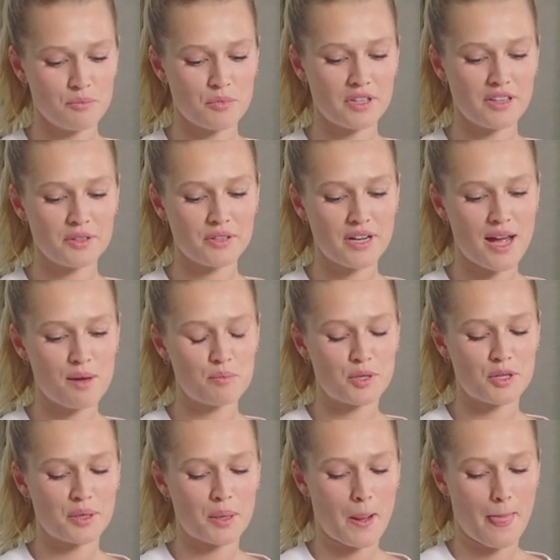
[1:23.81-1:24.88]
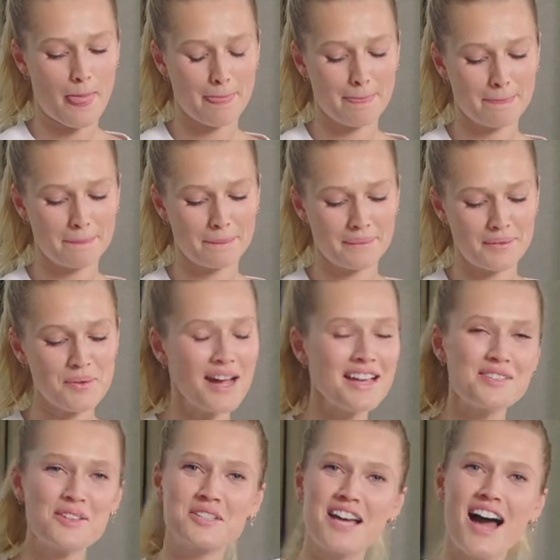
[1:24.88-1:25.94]
Berlin or Hamburg? You
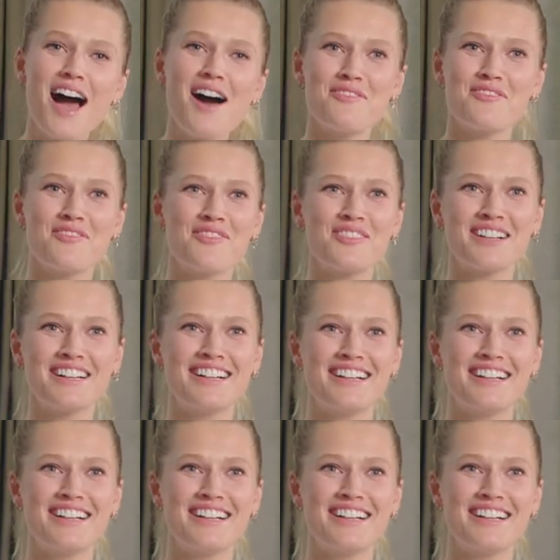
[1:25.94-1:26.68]
guys are tough!